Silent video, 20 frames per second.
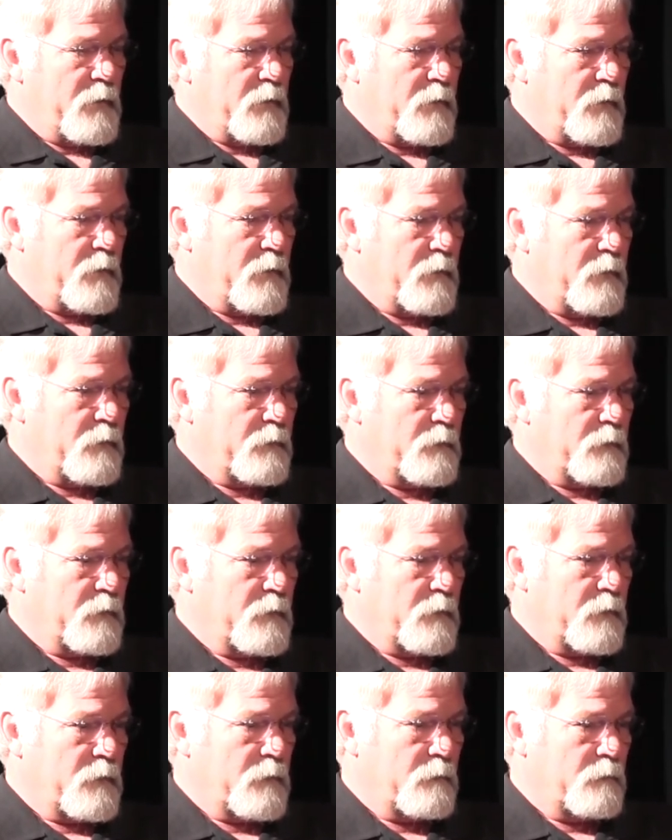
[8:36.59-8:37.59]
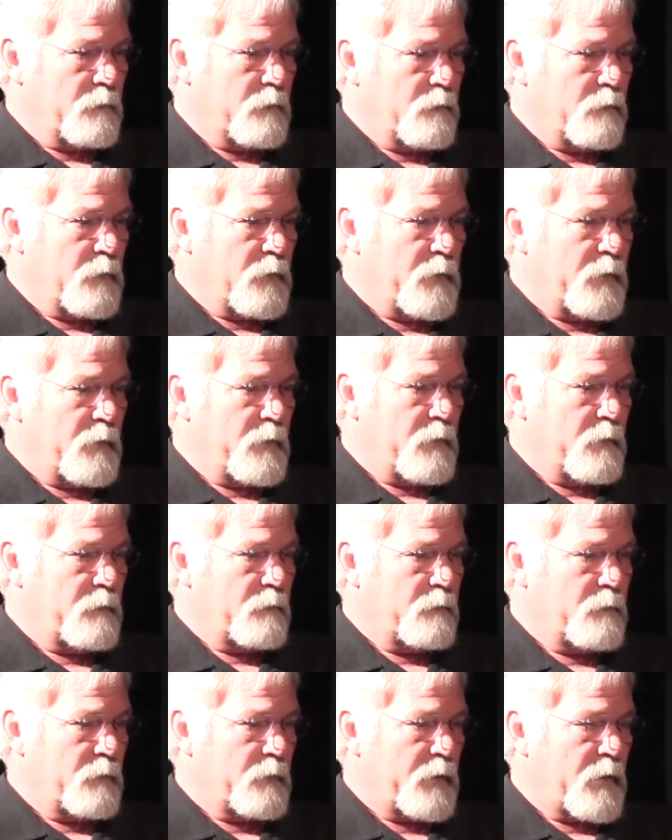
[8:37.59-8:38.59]
Uh, the one of
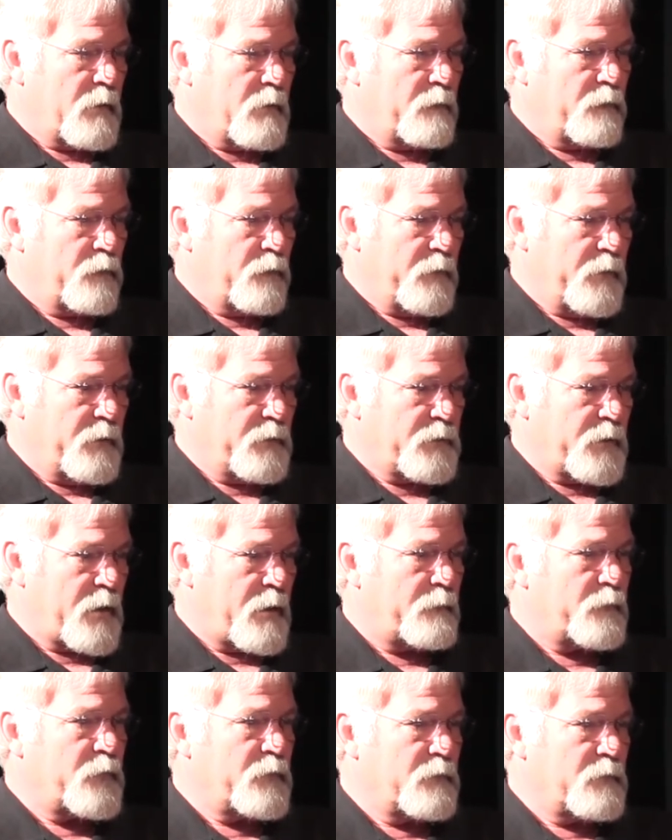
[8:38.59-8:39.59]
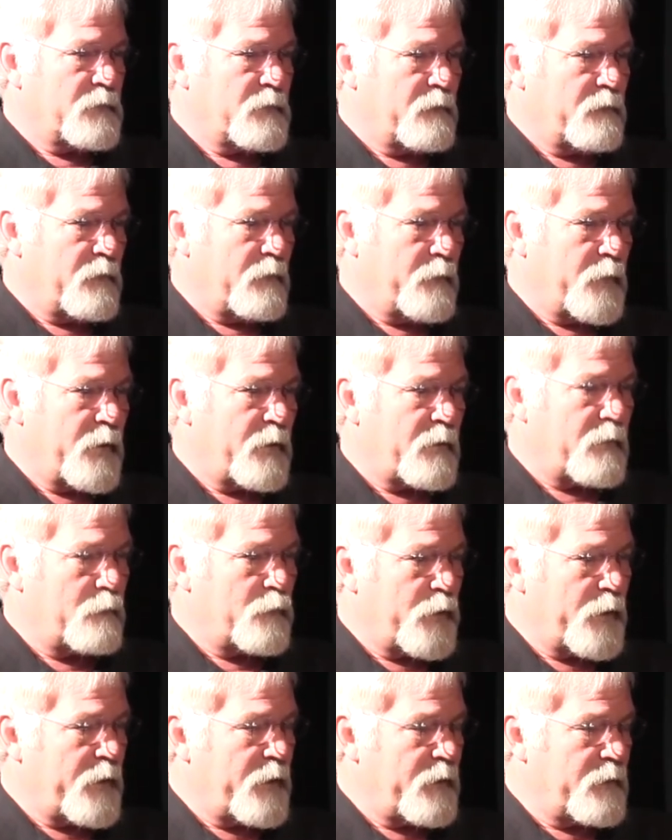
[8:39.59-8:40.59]
the California chapters of the American
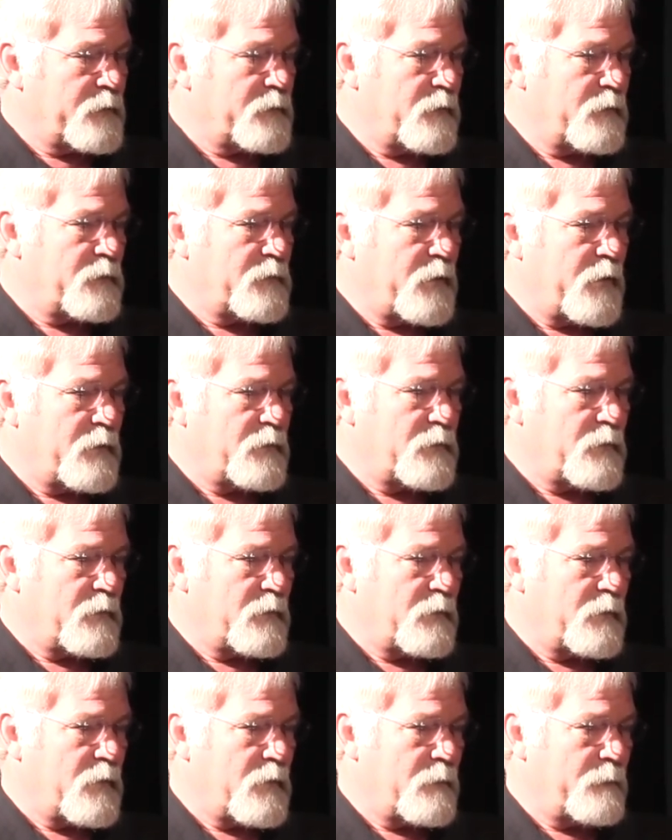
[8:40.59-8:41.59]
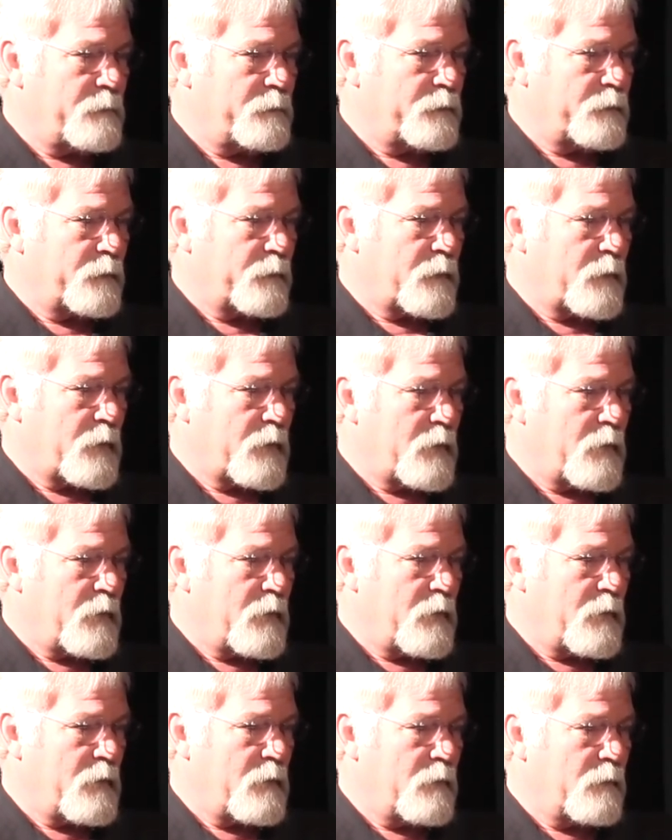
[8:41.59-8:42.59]
Planning Association um,
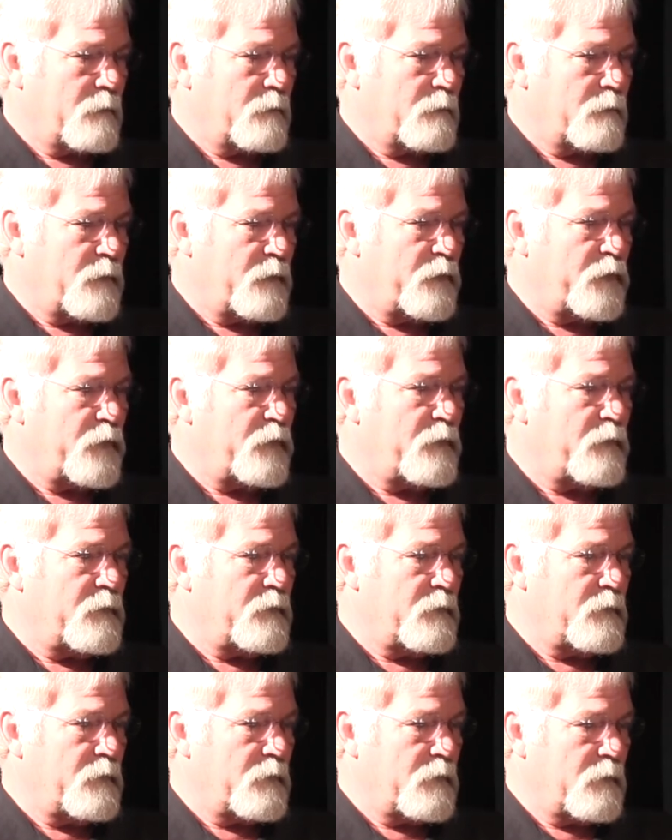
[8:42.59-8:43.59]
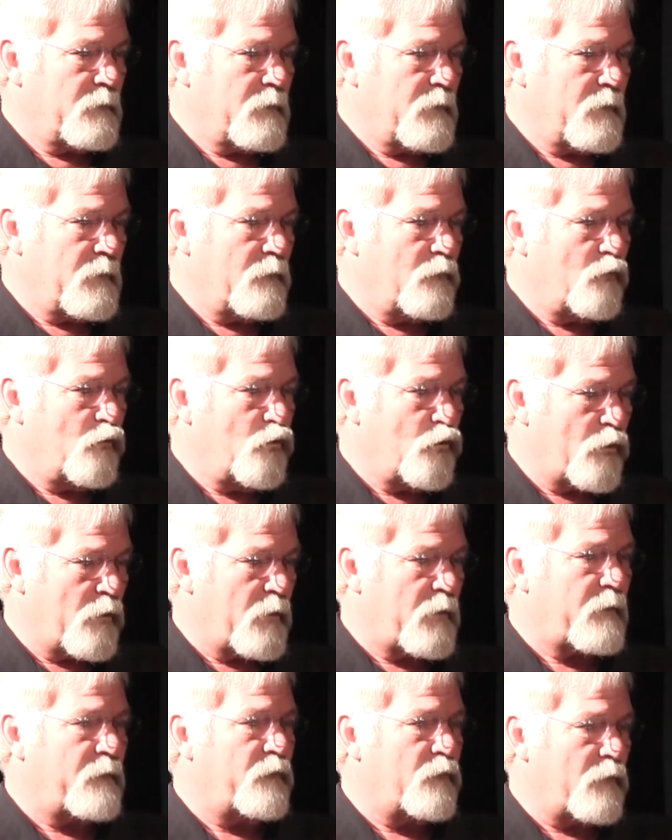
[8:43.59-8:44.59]
uh, reviewed uh,
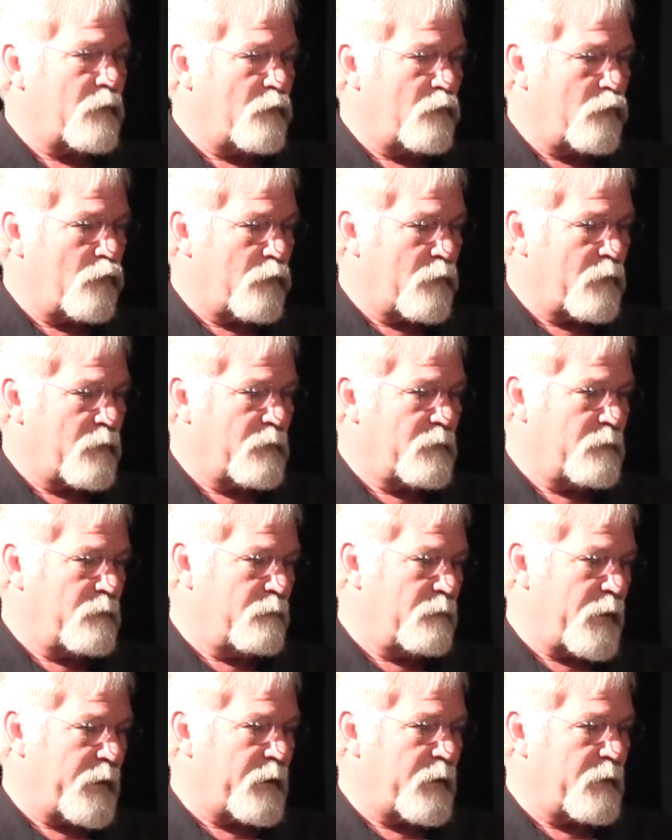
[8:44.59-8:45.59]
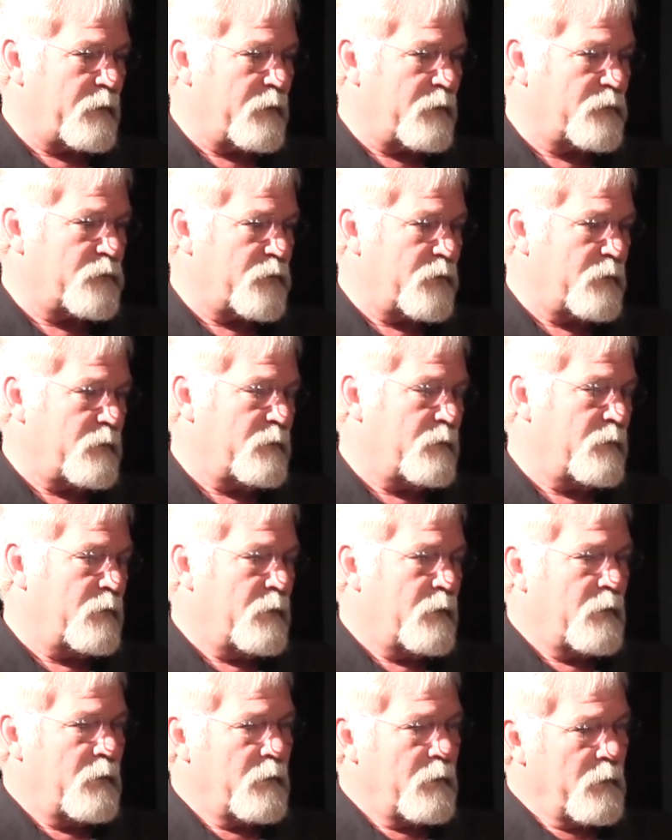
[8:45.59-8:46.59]
work for award recognition
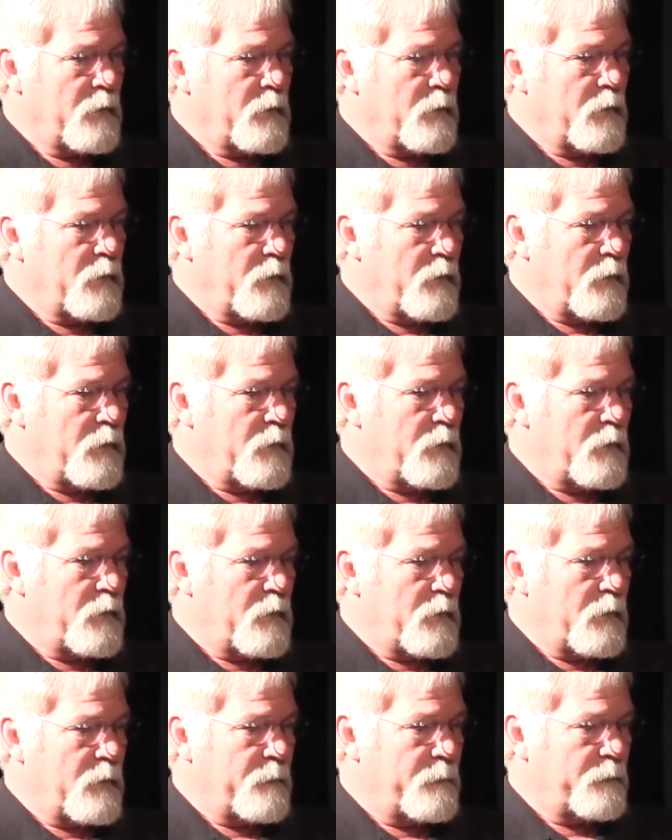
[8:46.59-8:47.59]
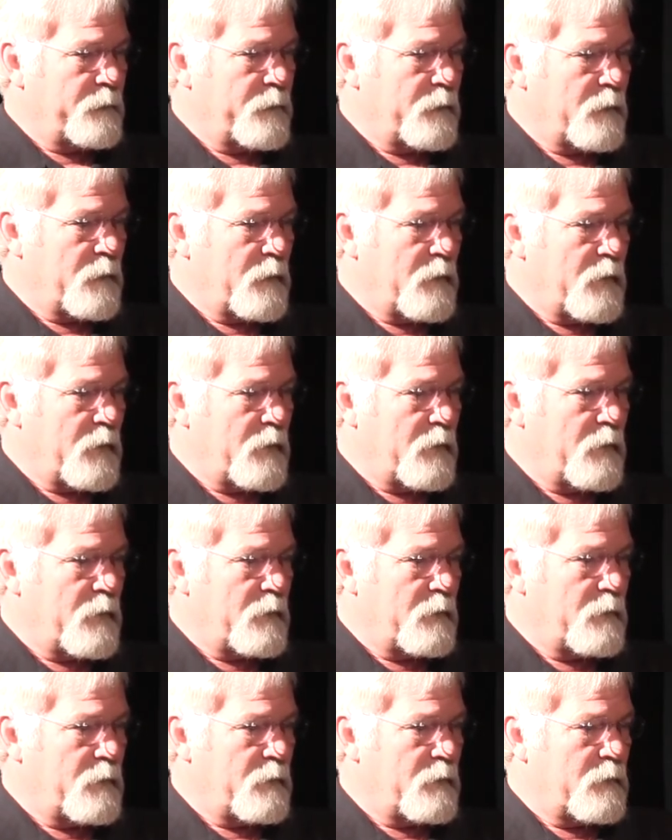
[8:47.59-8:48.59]
in, um, in
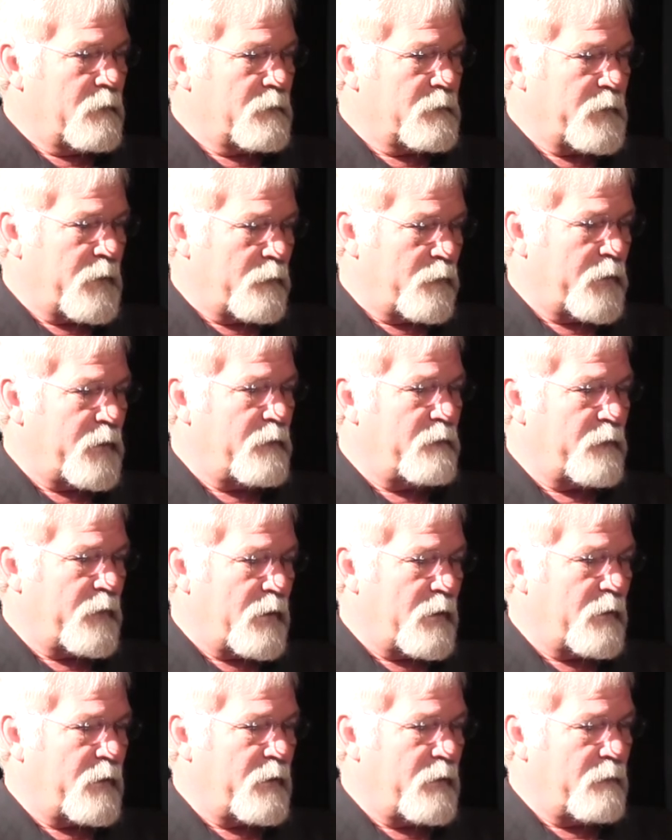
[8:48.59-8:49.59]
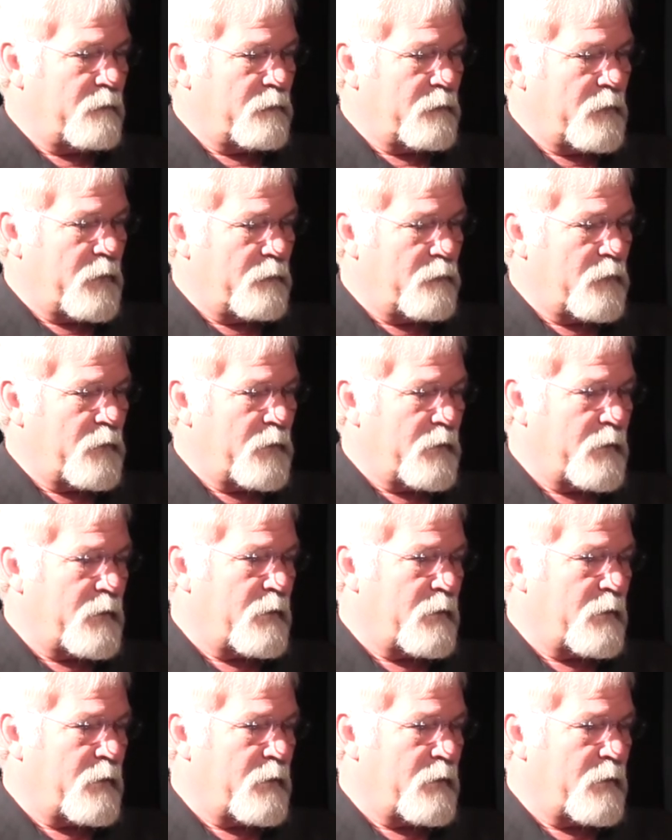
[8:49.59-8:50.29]
the San Joaquin Valley, and, and one of the